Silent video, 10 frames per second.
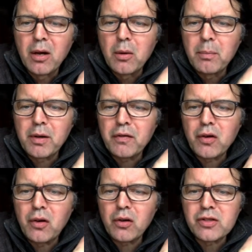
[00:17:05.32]
But of
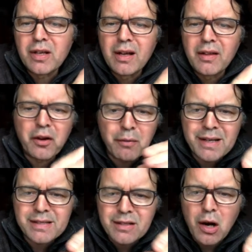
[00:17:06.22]
course, there
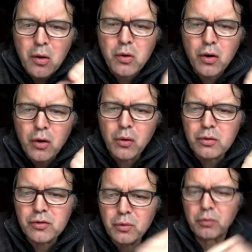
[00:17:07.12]
is no
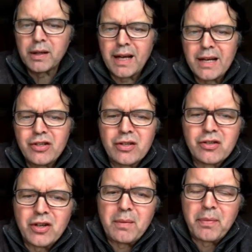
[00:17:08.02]
causal
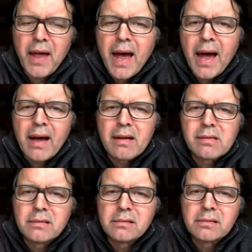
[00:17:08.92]
relationship there.
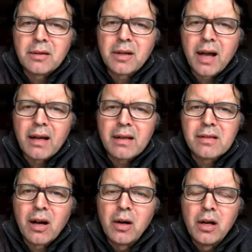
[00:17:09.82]
Okay,
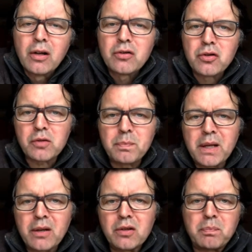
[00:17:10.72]
so just
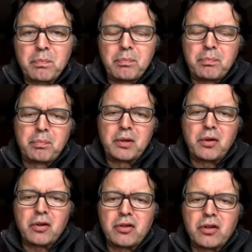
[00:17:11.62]
because
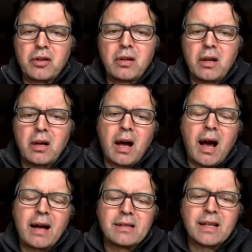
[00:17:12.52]
production
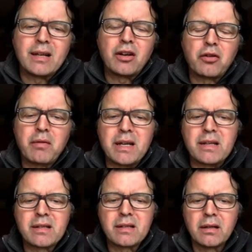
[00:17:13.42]
has
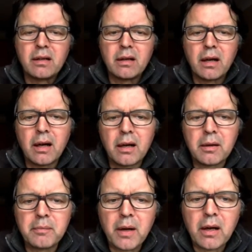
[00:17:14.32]
increased
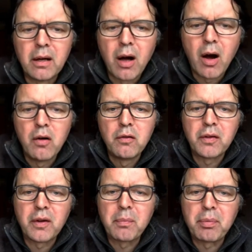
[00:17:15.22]
over
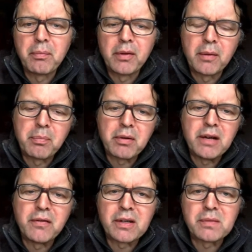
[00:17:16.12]
the
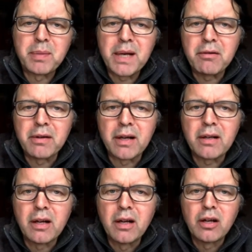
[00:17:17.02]
previous period
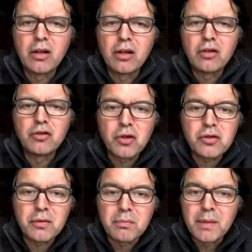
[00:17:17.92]

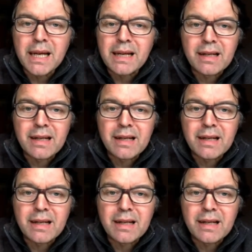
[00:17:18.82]
doesn't mean